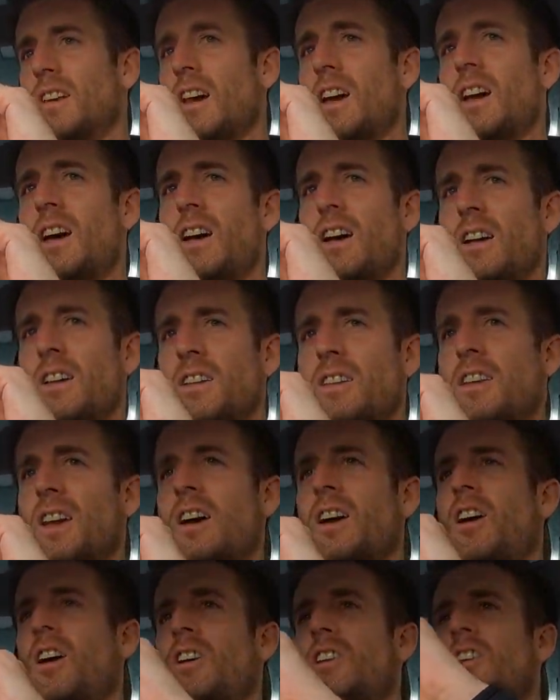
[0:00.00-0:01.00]
Yeah.
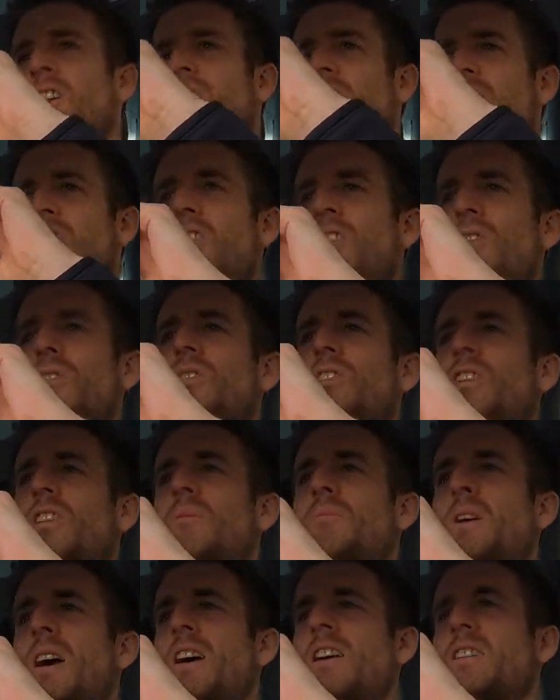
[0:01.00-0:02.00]
I don't know a lot
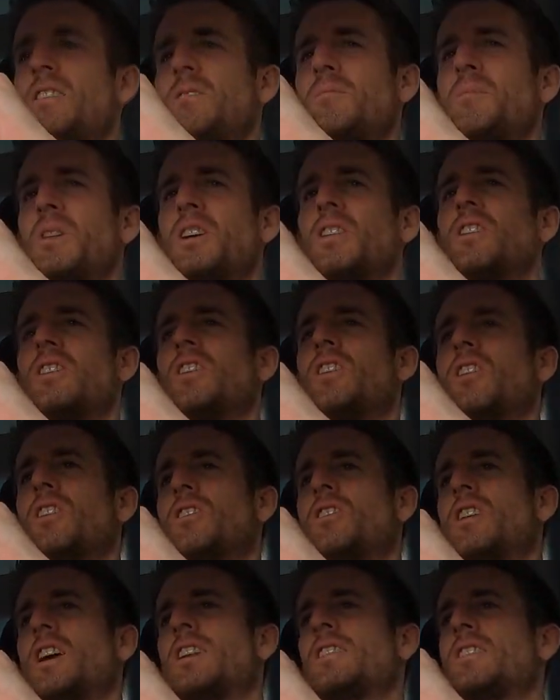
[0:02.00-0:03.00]
about it, but I
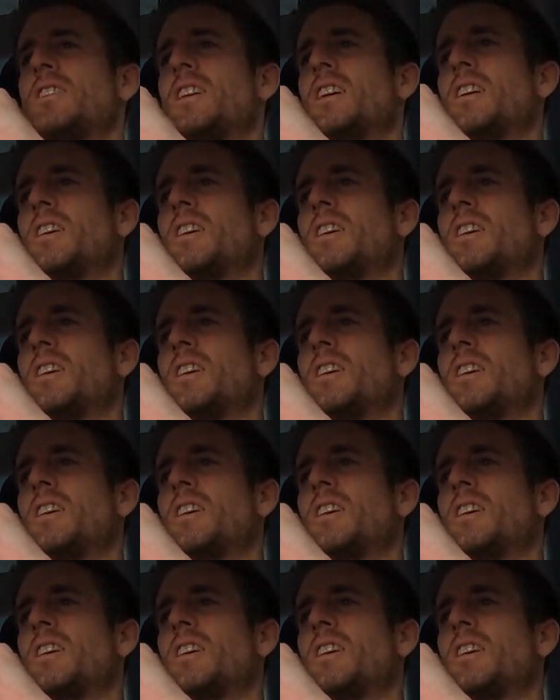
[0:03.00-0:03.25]
know that